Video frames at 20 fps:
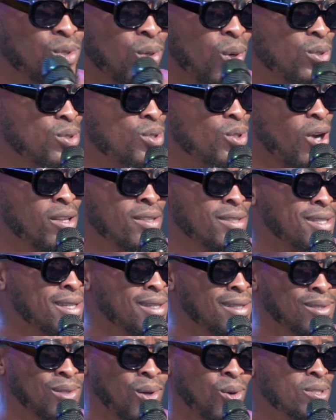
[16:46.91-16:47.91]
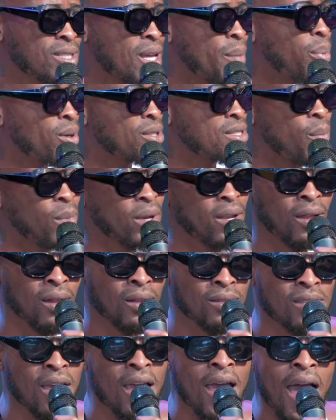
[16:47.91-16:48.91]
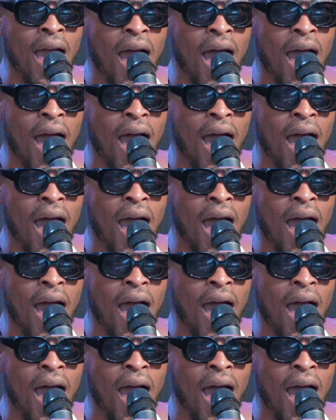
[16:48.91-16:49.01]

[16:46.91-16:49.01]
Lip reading: go to concerts, go support someone else.